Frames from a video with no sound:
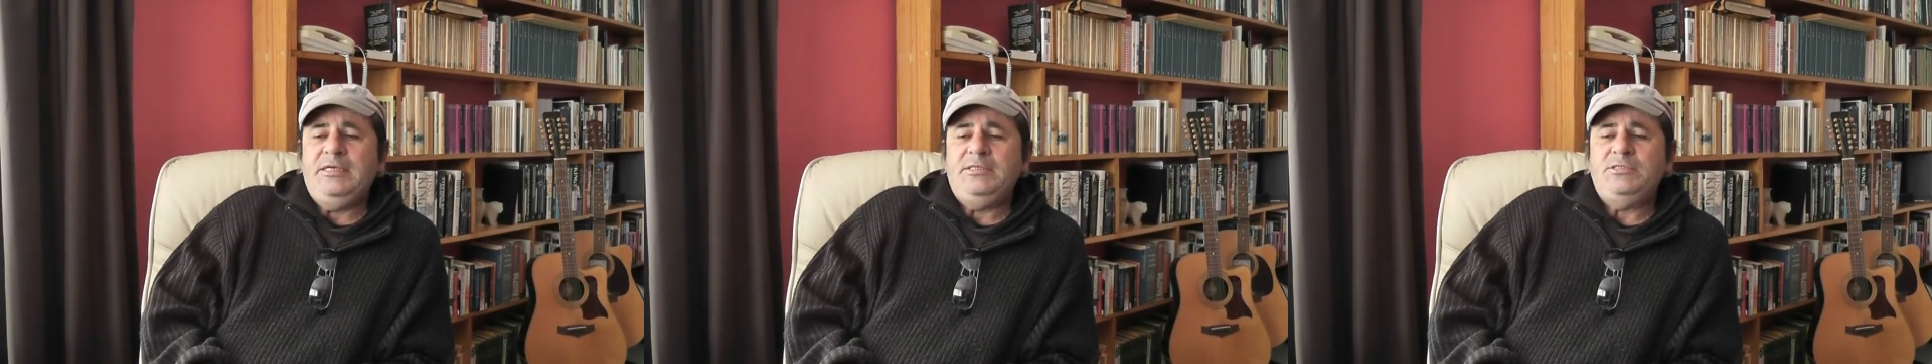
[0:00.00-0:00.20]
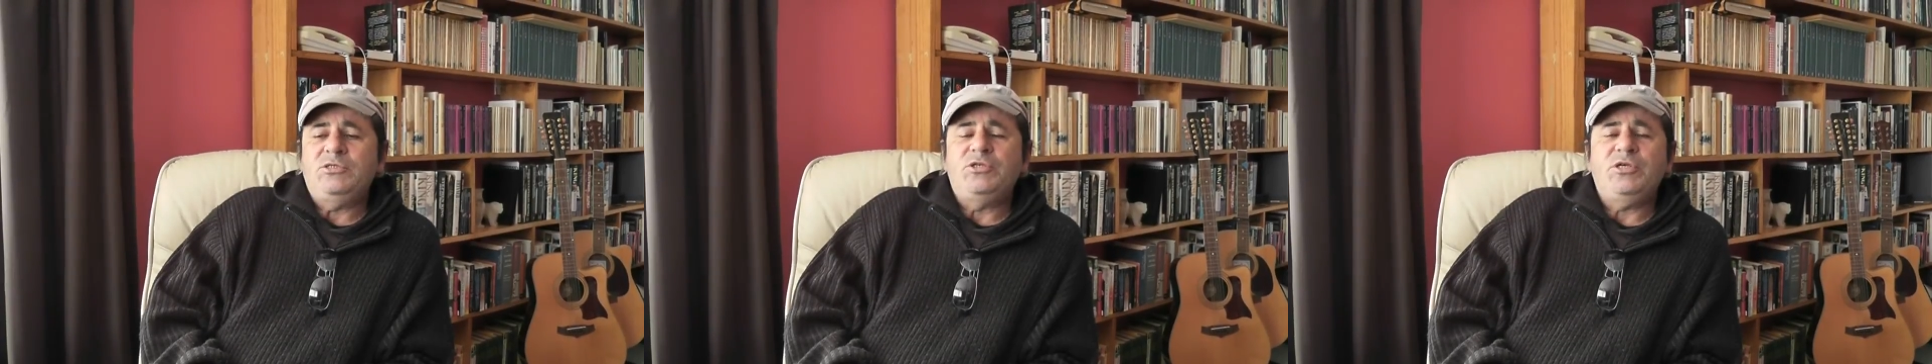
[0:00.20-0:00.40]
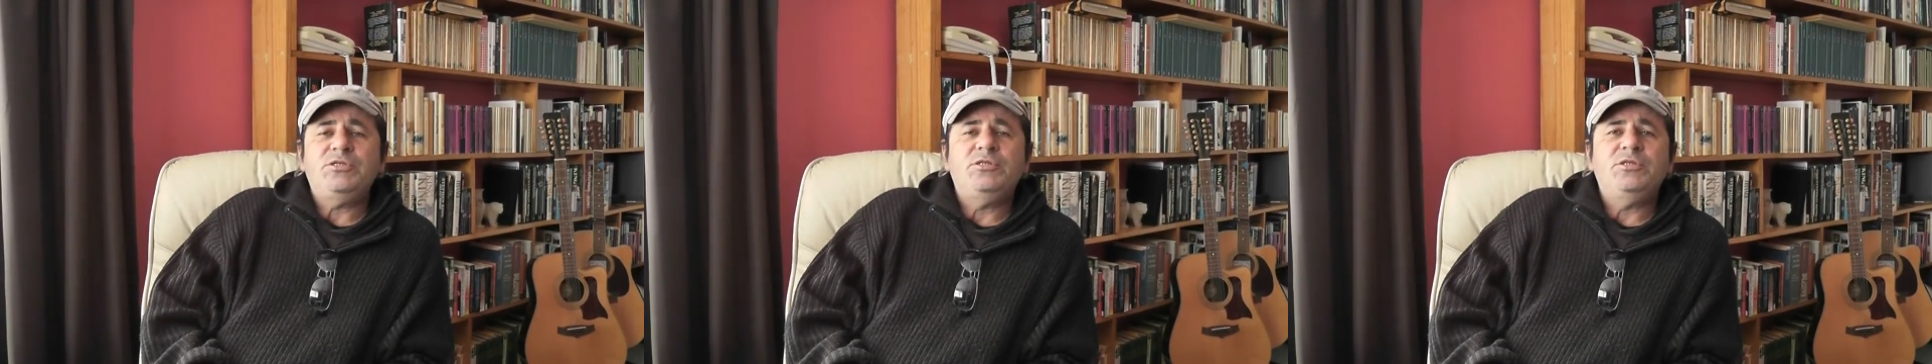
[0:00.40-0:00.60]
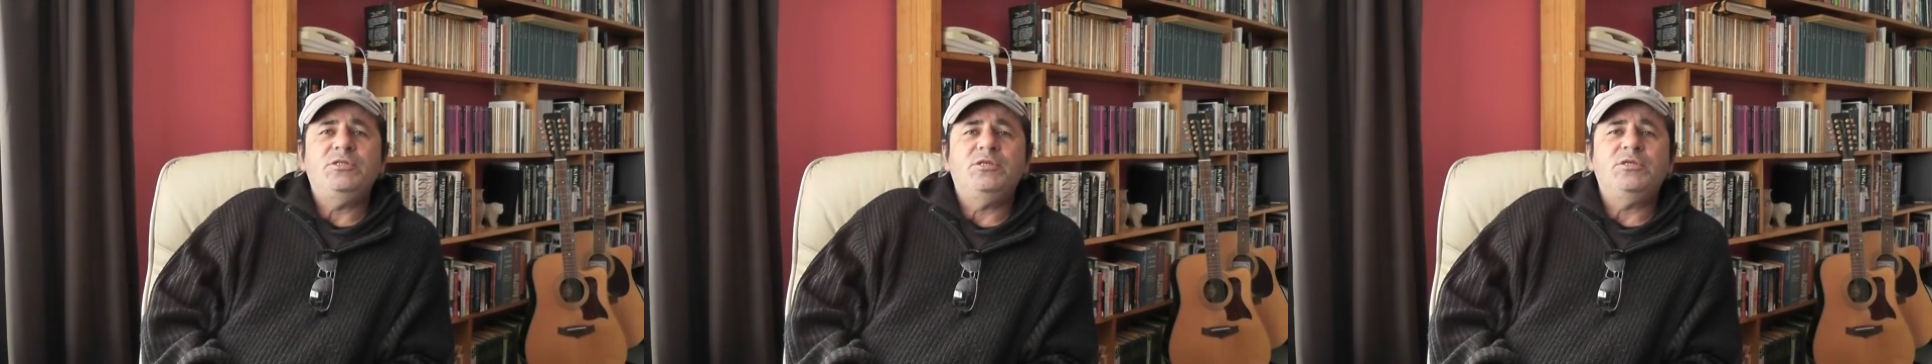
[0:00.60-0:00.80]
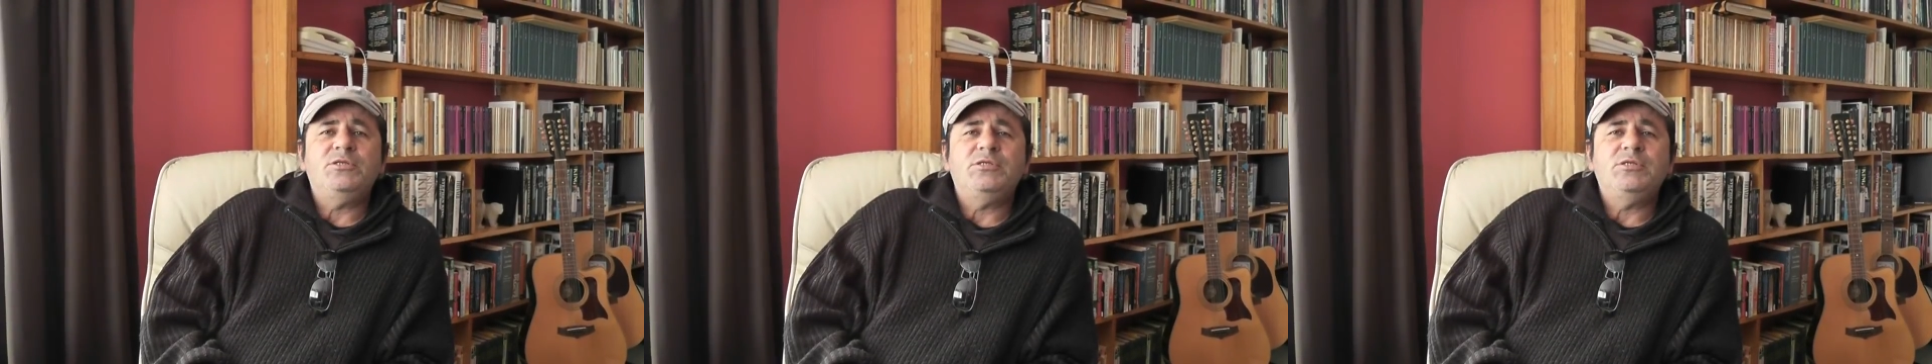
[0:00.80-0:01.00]
suggested
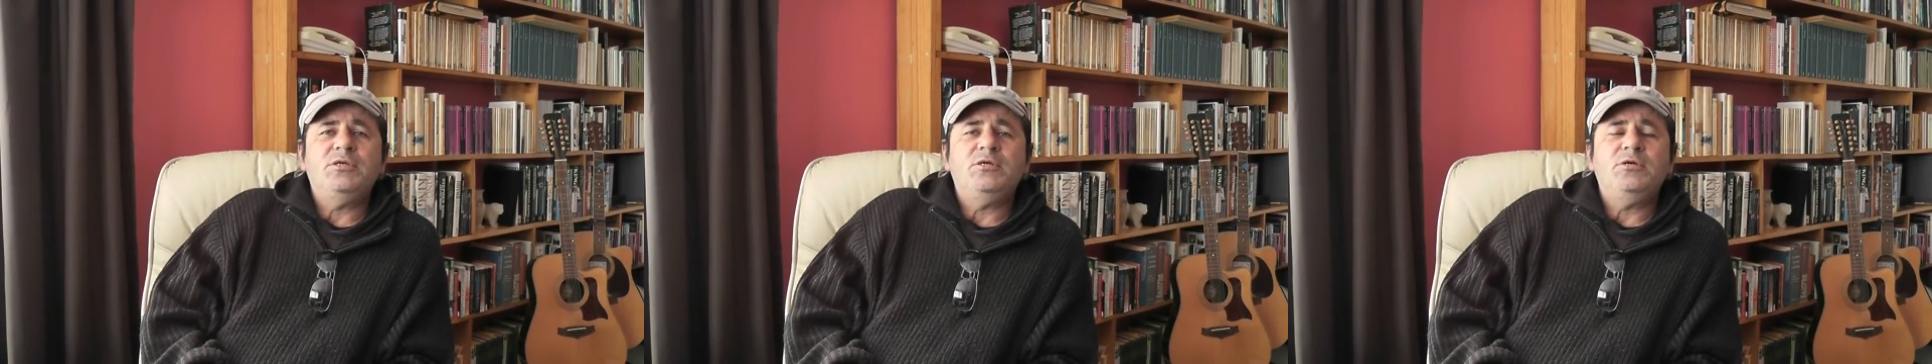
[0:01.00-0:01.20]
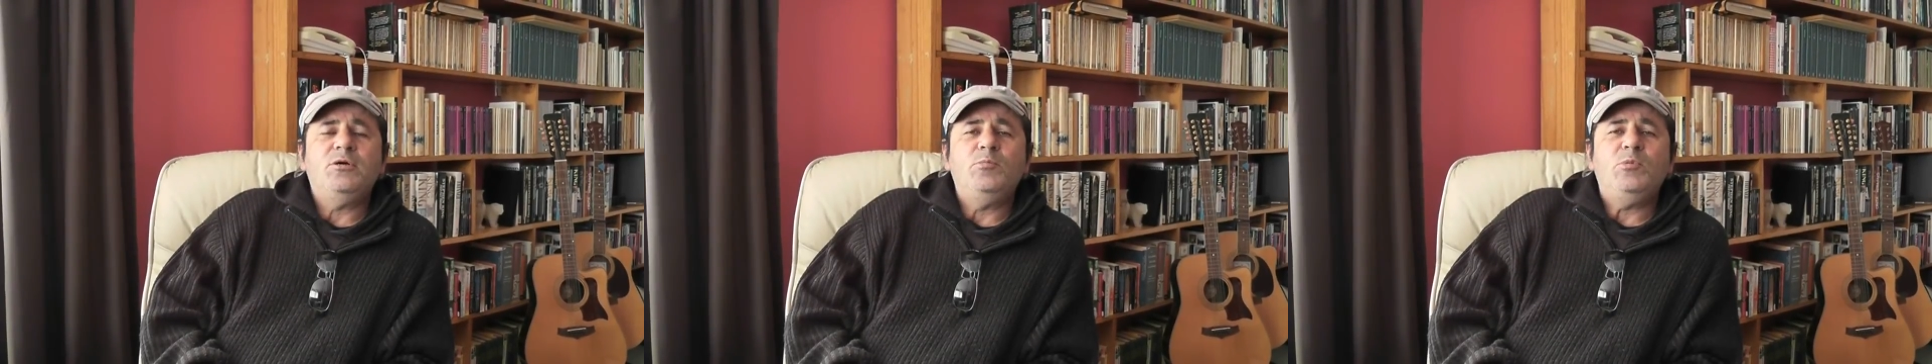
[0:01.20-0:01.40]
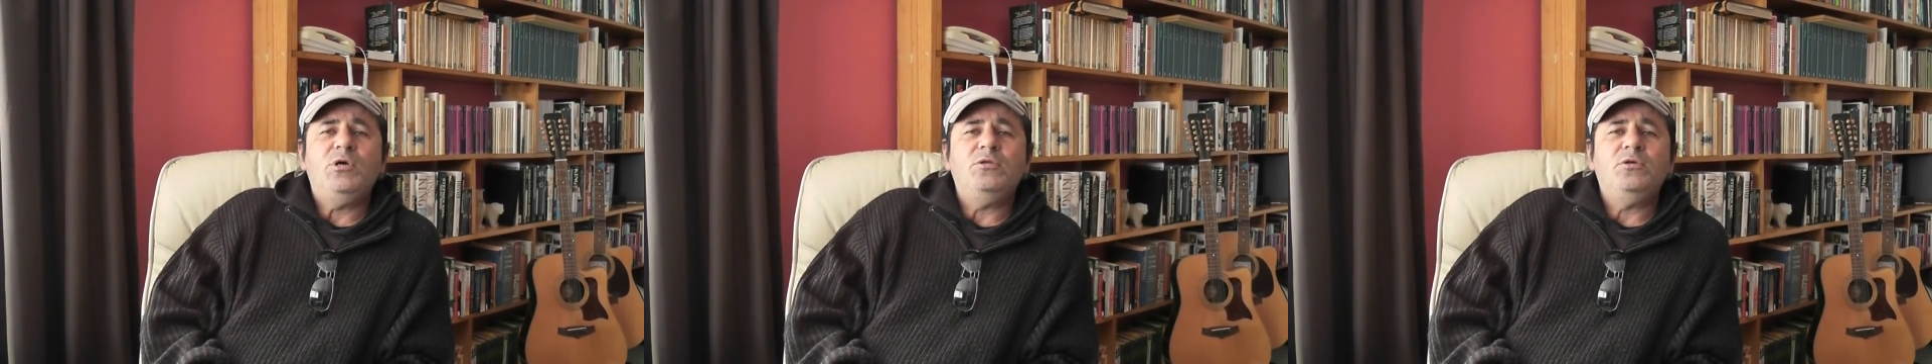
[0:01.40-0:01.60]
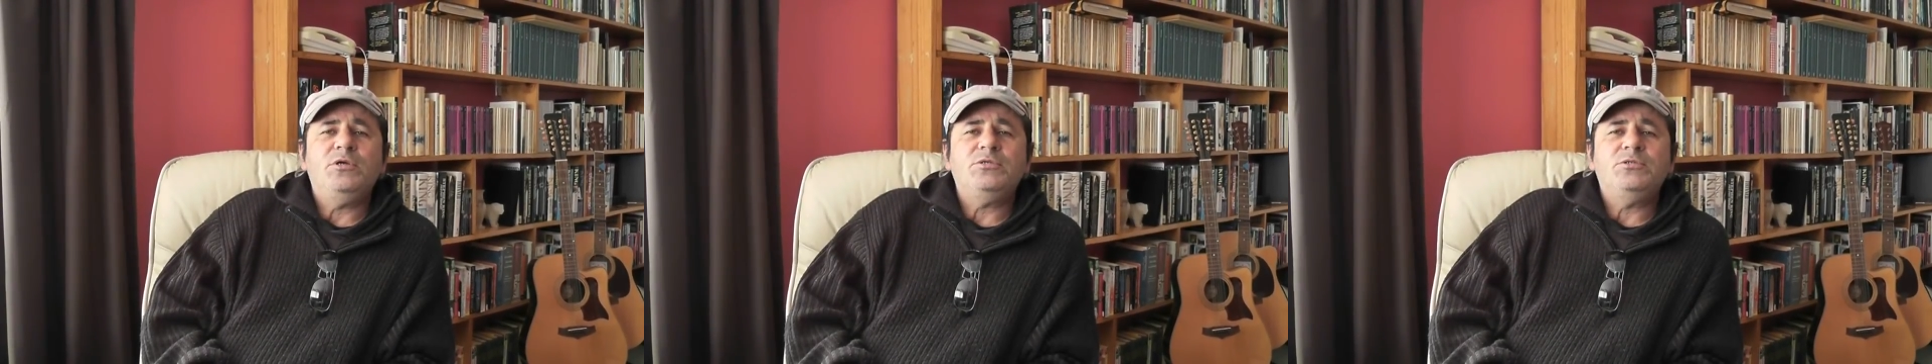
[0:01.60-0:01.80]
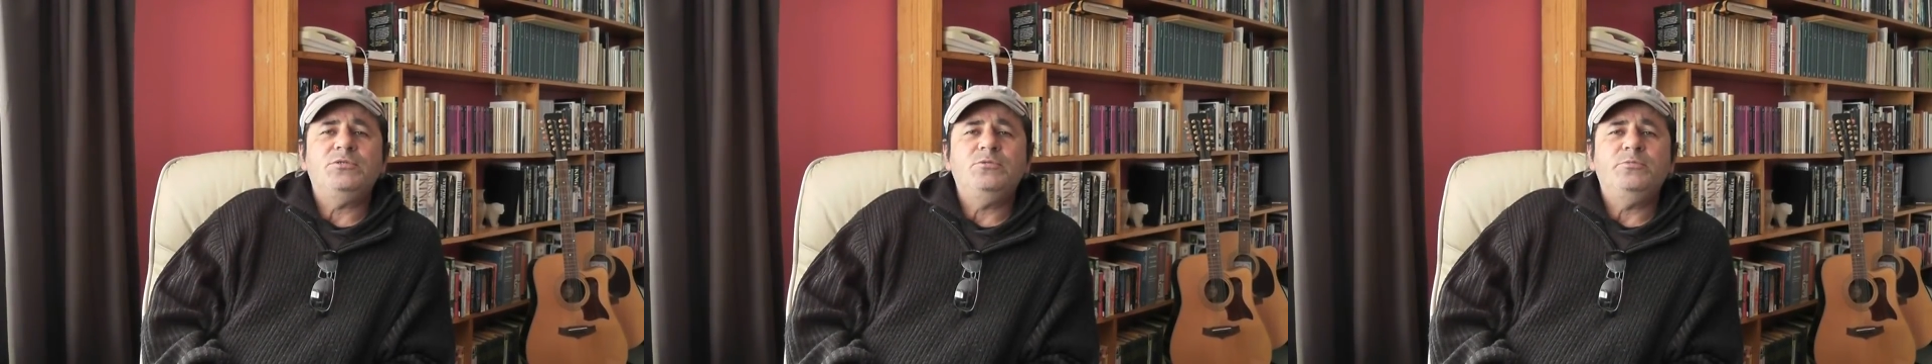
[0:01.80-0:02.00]
that I might
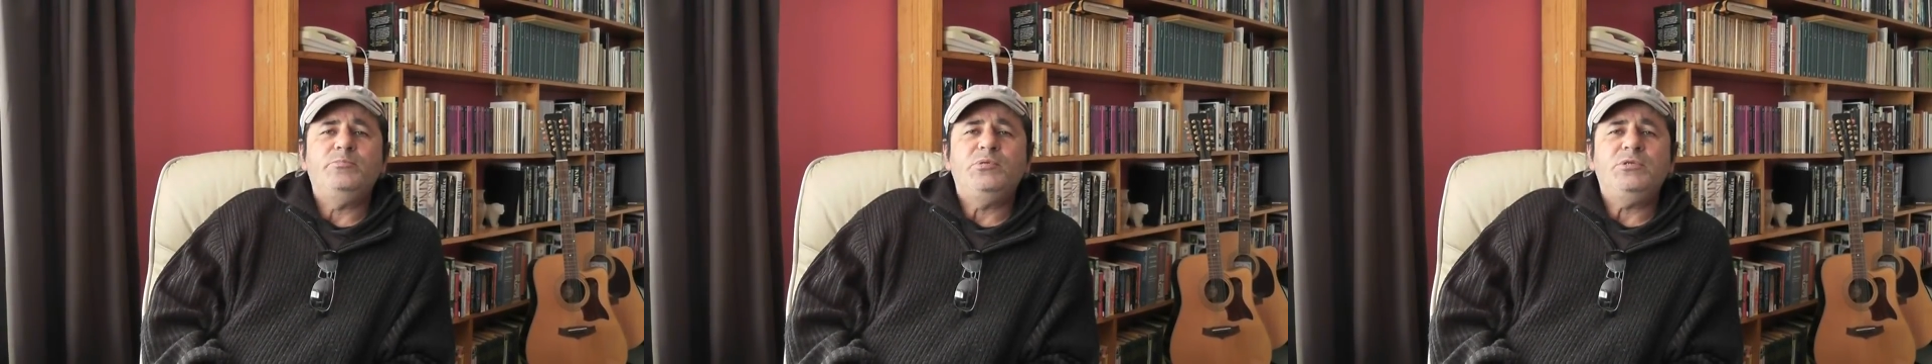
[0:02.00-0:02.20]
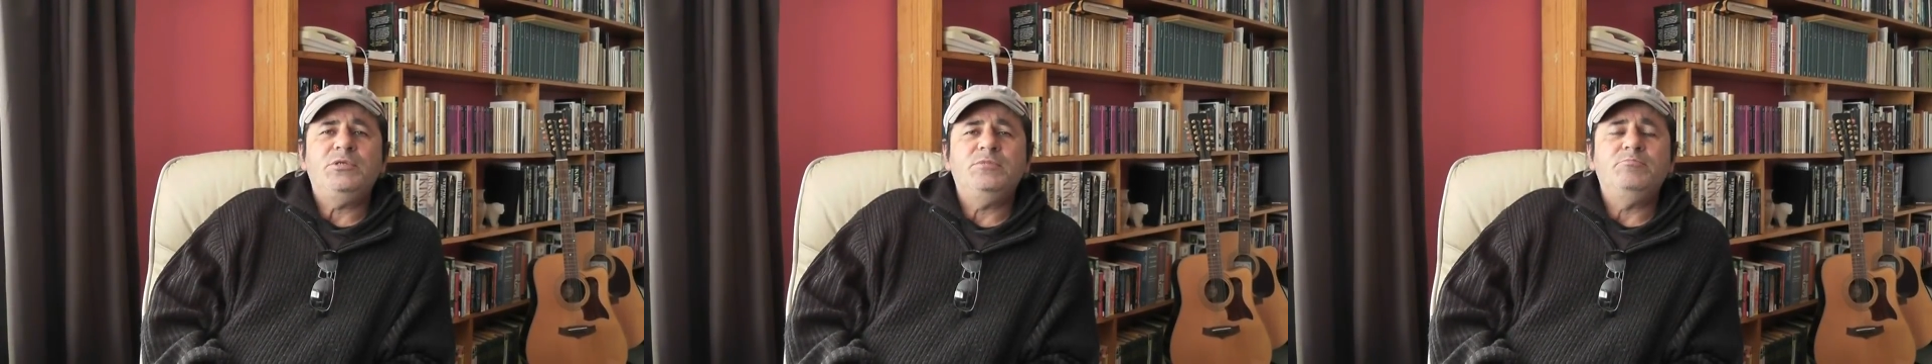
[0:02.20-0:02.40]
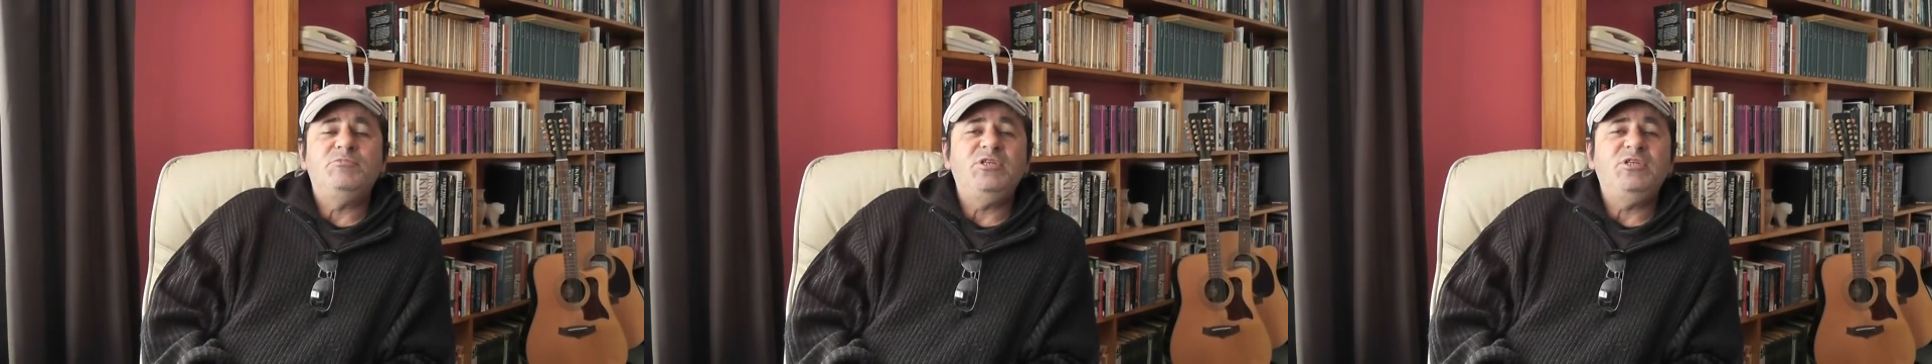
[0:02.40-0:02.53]
like to put a